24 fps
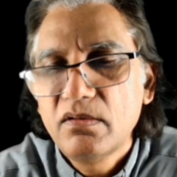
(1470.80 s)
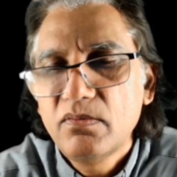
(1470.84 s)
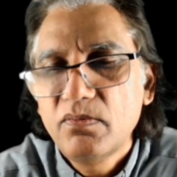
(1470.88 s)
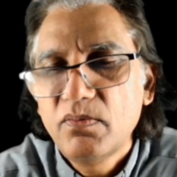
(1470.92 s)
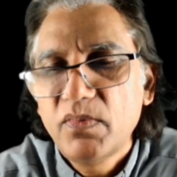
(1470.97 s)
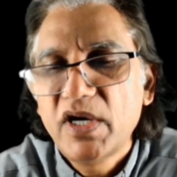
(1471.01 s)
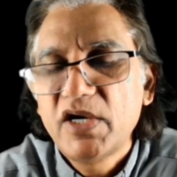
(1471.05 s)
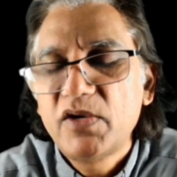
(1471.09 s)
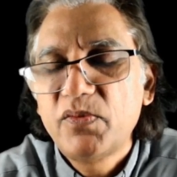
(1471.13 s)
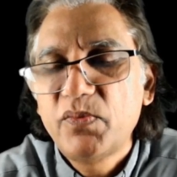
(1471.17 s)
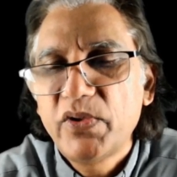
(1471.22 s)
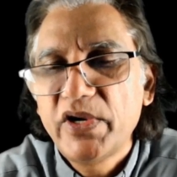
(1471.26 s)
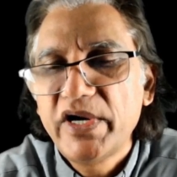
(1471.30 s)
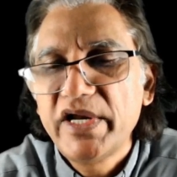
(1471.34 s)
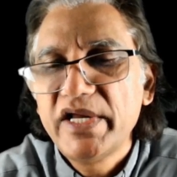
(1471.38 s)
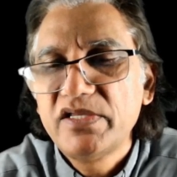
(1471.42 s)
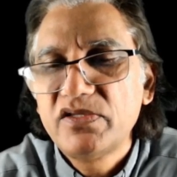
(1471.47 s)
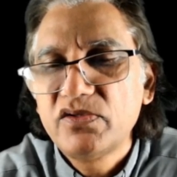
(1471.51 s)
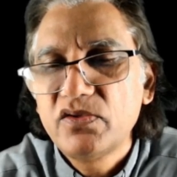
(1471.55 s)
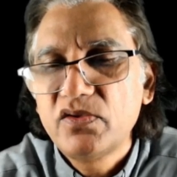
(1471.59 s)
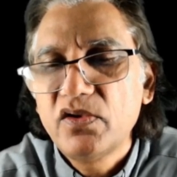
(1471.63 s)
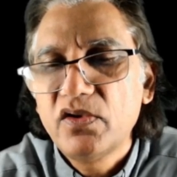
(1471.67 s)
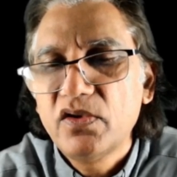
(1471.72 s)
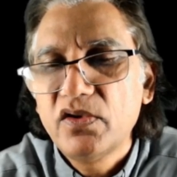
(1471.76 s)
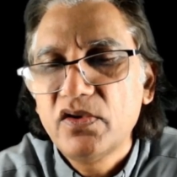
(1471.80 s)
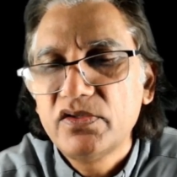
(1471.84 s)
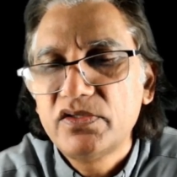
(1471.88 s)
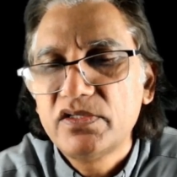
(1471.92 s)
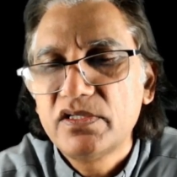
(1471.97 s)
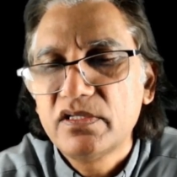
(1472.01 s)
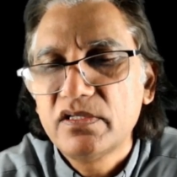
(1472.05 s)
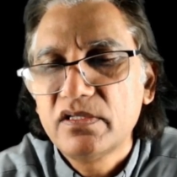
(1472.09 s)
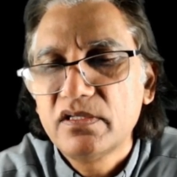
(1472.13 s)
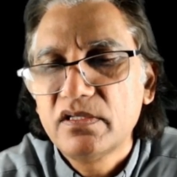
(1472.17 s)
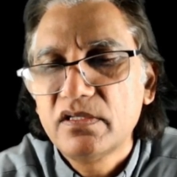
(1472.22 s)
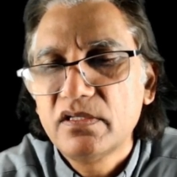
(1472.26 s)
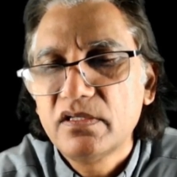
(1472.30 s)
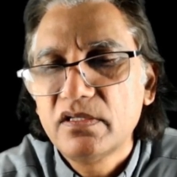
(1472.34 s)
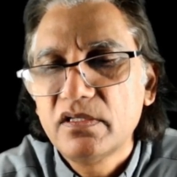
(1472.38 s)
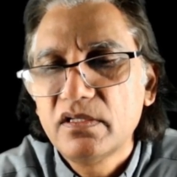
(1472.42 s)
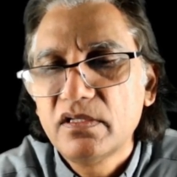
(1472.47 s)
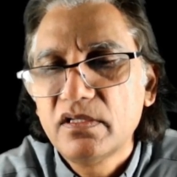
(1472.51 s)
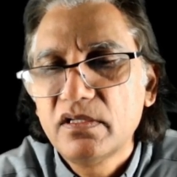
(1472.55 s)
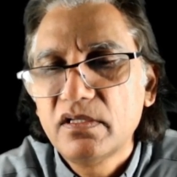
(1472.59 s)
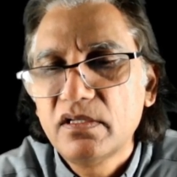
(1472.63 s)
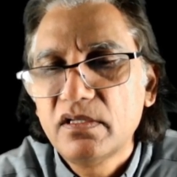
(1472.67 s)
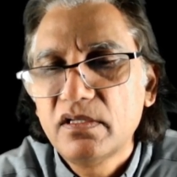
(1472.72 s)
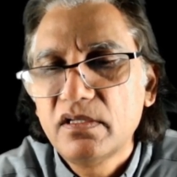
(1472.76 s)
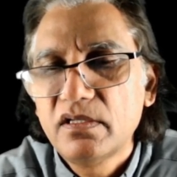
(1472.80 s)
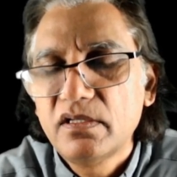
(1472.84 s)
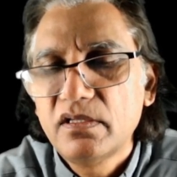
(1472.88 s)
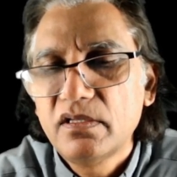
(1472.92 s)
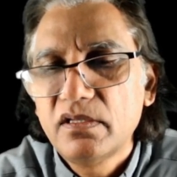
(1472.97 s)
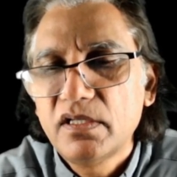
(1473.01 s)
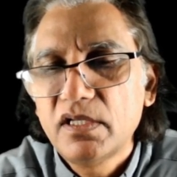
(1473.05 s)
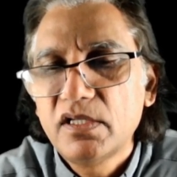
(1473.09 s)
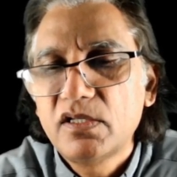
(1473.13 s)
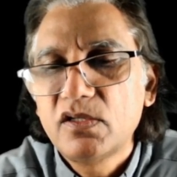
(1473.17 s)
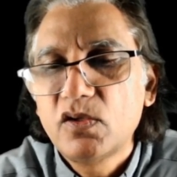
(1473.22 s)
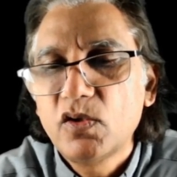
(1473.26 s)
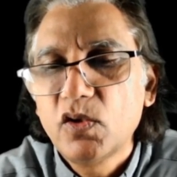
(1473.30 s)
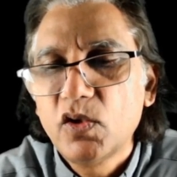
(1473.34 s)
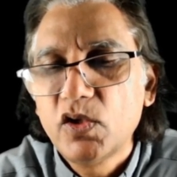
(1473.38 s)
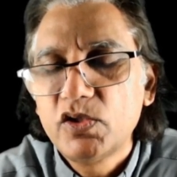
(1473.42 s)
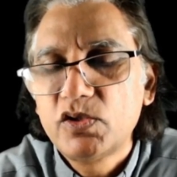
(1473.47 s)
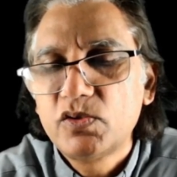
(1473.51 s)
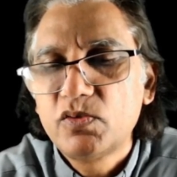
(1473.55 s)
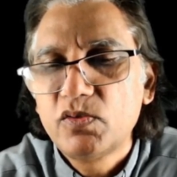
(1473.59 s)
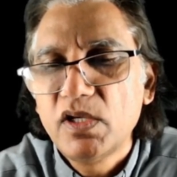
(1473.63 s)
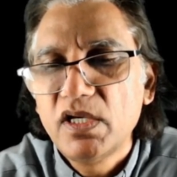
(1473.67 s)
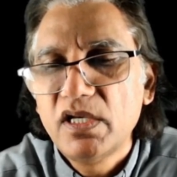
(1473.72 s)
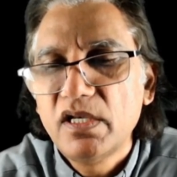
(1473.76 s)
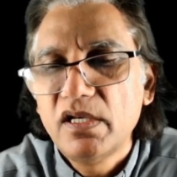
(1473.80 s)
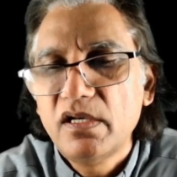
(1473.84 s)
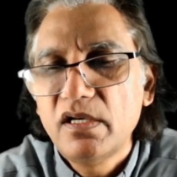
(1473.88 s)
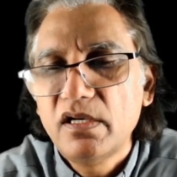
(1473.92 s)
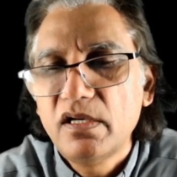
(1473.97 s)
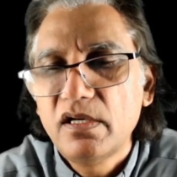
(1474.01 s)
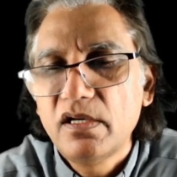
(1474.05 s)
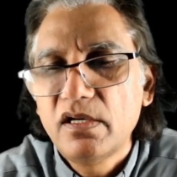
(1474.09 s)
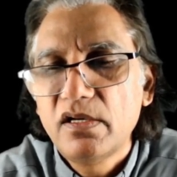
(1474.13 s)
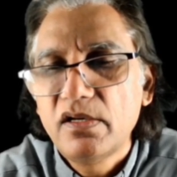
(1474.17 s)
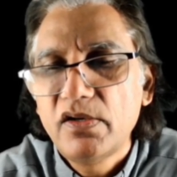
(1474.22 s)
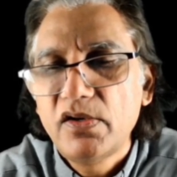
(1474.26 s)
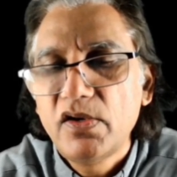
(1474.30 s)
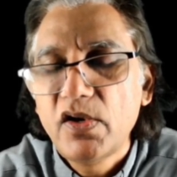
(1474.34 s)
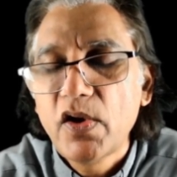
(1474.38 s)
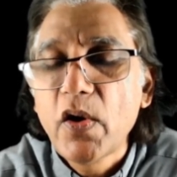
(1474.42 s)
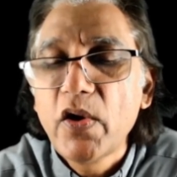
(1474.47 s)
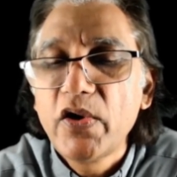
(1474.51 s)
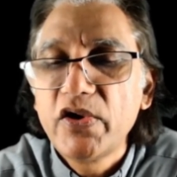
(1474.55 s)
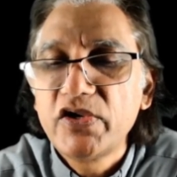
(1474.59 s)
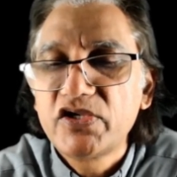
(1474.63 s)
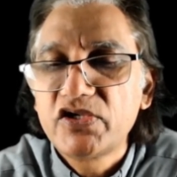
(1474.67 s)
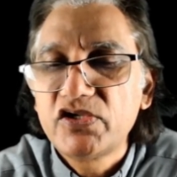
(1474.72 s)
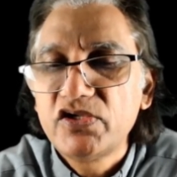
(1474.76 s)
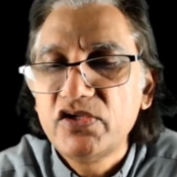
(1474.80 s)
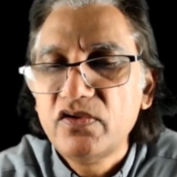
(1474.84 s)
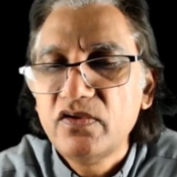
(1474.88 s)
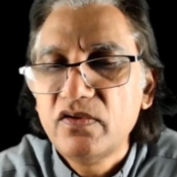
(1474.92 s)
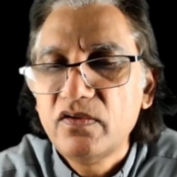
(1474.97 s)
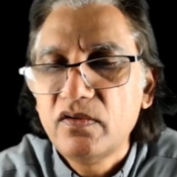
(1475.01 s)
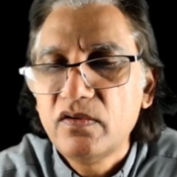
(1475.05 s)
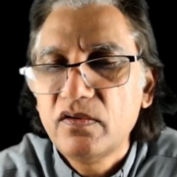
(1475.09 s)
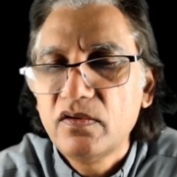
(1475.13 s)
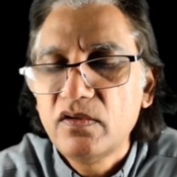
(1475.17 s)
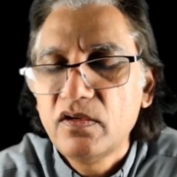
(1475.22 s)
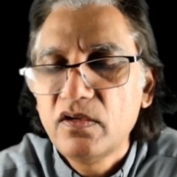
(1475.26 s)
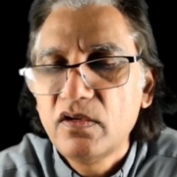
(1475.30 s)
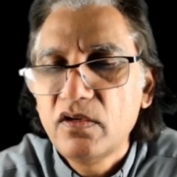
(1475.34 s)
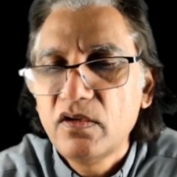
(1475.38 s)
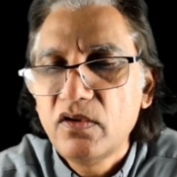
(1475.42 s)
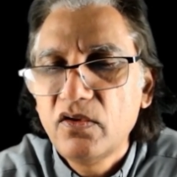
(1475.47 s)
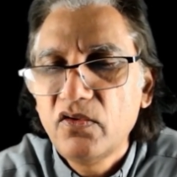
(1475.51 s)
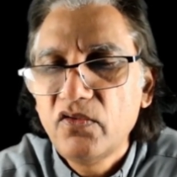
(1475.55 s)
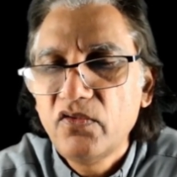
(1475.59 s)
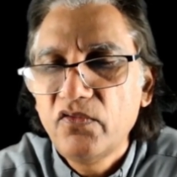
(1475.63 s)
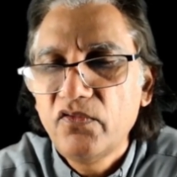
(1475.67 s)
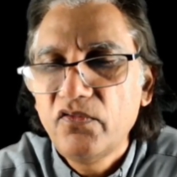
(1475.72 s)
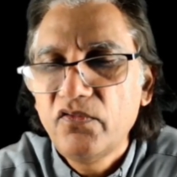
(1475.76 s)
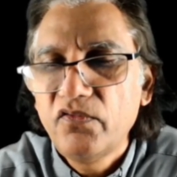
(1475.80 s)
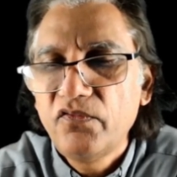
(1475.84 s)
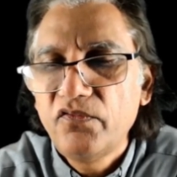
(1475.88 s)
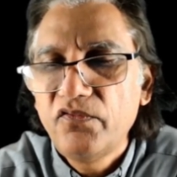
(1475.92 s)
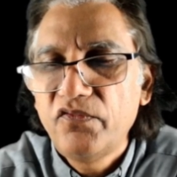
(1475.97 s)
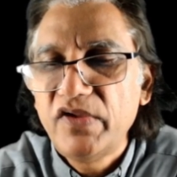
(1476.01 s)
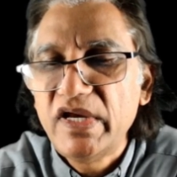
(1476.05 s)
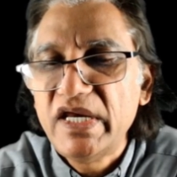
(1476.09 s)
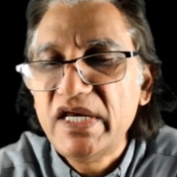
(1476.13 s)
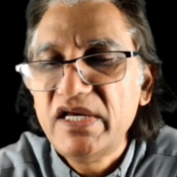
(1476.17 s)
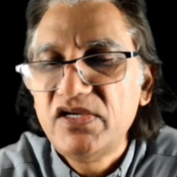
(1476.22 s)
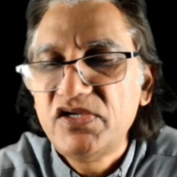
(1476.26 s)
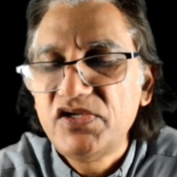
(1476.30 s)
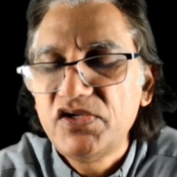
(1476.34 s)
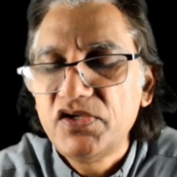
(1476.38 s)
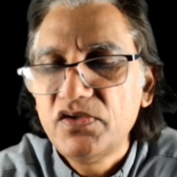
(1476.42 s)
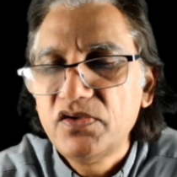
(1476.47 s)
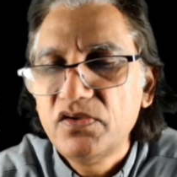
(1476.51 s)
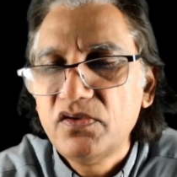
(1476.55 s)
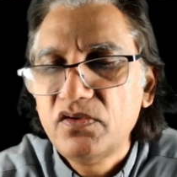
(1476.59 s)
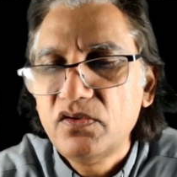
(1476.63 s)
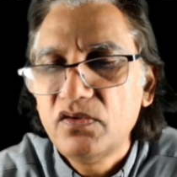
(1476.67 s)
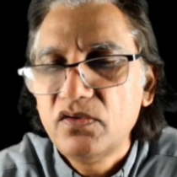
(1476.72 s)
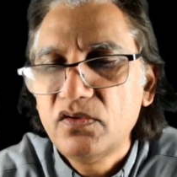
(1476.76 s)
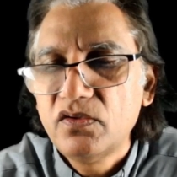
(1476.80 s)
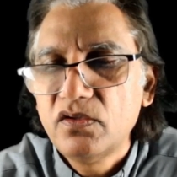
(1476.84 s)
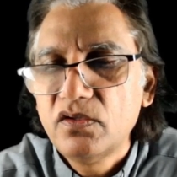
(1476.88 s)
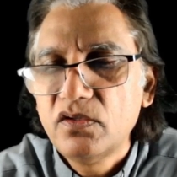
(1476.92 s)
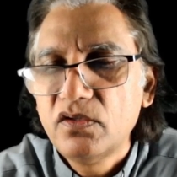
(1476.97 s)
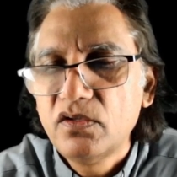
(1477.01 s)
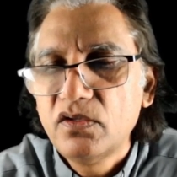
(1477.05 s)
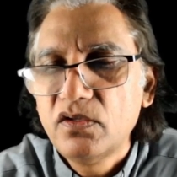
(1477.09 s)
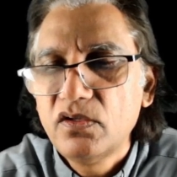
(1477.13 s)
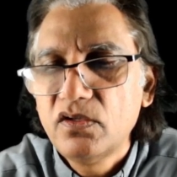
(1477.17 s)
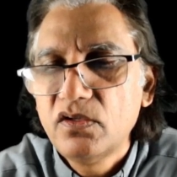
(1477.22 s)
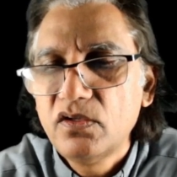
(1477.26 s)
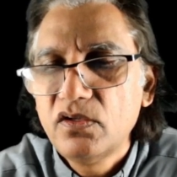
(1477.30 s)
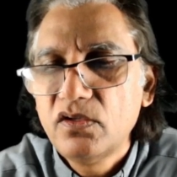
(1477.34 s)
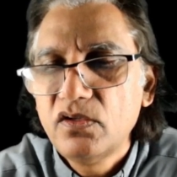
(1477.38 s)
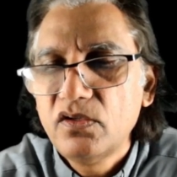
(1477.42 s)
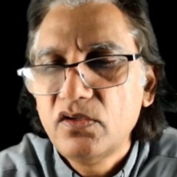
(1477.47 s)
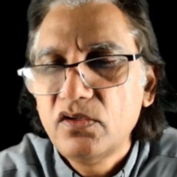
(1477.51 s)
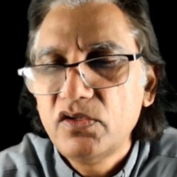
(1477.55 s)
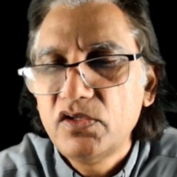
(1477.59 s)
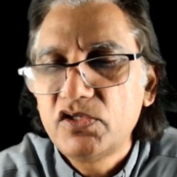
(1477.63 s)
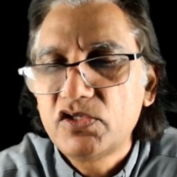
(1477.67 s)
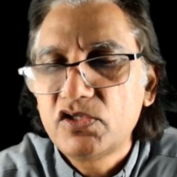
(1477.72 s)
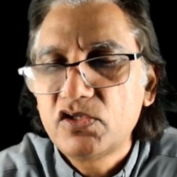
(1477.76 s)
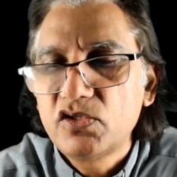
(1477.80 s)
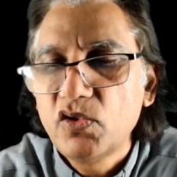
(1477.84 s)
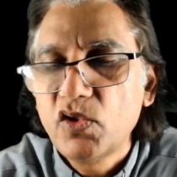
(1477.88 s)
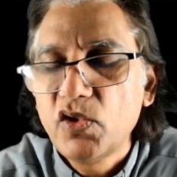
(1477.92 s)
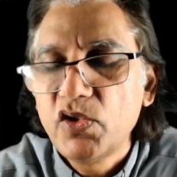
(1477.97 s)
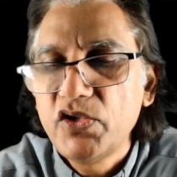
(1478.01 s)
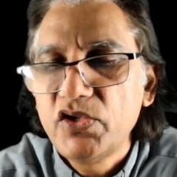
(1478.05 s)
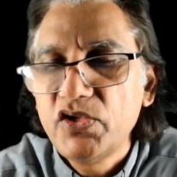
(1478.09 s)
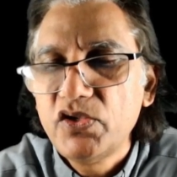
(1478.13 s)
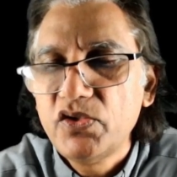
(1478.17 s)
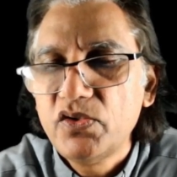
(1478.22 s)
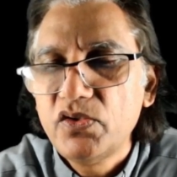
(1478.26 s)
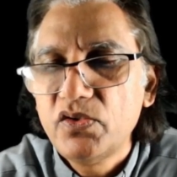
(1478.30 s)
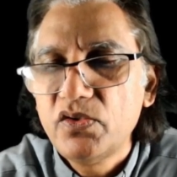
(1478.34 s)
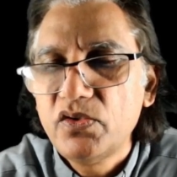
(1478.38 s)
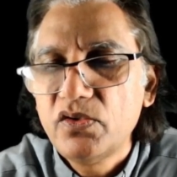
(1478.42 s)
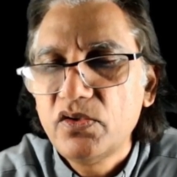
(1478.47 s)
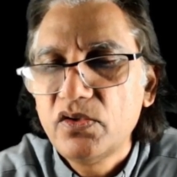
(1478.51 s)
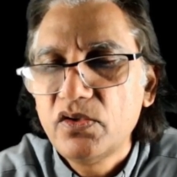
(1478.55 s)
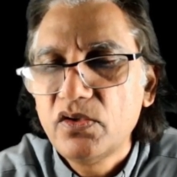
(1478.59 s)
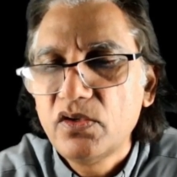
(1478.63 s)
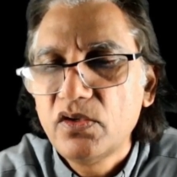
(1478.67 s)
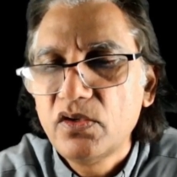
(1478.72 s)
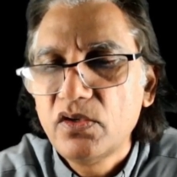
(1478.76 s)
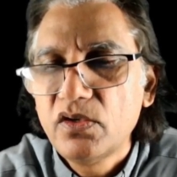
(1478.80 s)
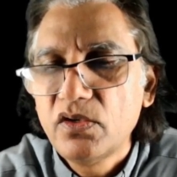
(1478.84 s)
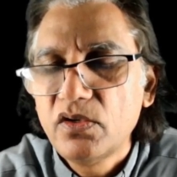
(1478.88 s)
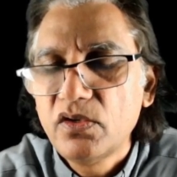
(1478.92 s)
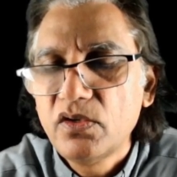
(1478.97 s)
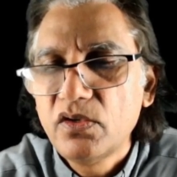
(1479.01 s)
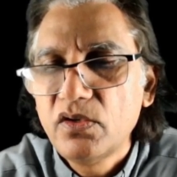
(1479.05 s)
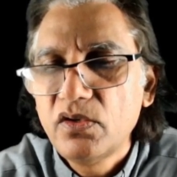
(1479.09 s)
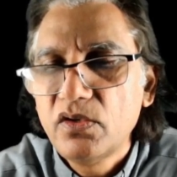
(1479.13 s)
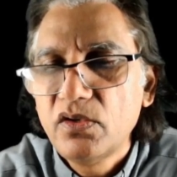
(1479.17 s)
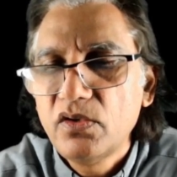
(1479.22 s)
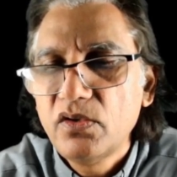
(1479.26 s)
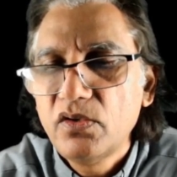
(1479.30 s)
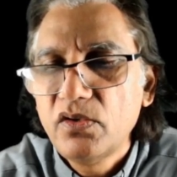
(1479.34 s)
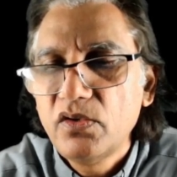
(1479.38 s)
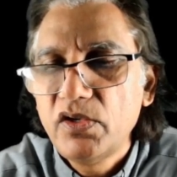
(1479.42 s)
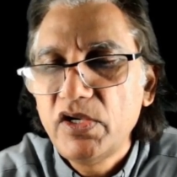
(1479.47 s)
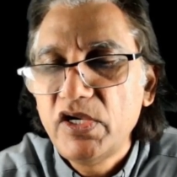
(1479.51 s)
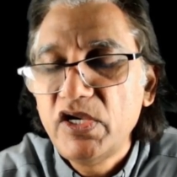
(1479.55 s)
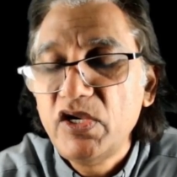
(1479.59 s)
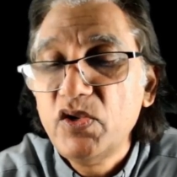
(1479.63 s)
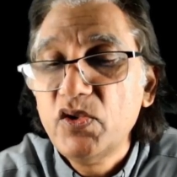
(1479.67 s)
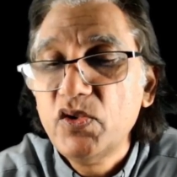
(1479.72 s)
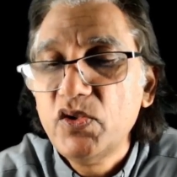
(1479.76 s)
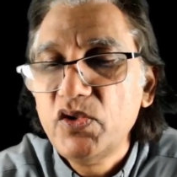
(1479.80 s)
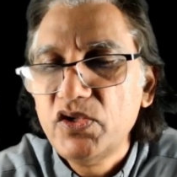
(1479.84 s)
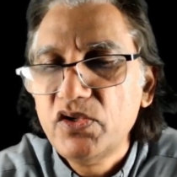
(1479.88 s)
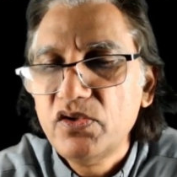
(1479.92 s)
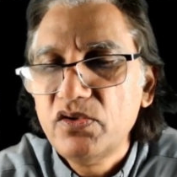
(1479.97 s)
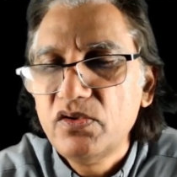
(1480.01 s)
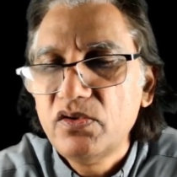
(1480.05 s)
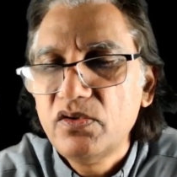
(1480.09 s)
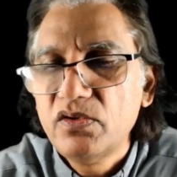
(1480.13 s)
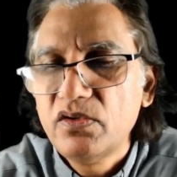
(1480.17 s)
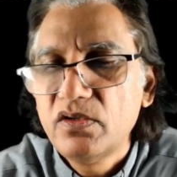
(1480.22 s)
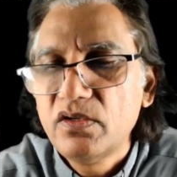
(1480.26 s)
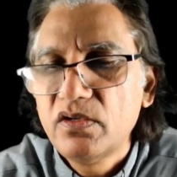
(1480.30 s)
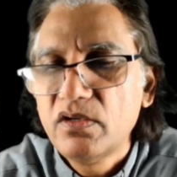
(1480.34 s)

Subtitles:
But pray to God that God will nourish you, feed you, restore you, renew you,